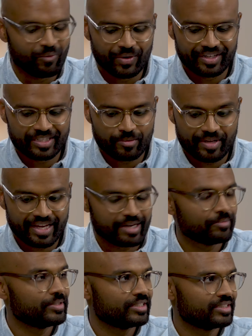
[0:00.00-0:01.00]
I wanted to be
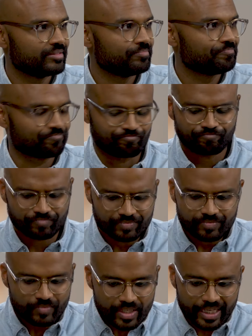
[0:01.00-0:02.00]
able to
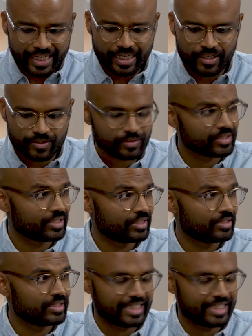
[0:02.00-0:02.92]
get into a